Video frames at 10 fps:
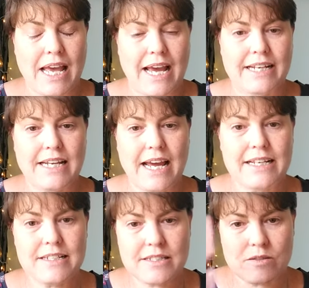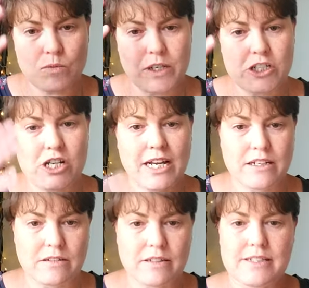And as we
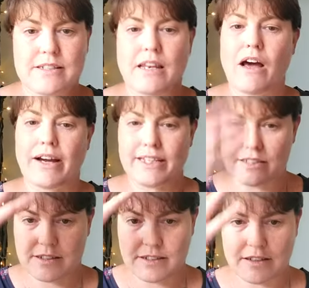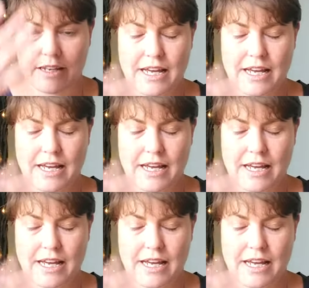channel this light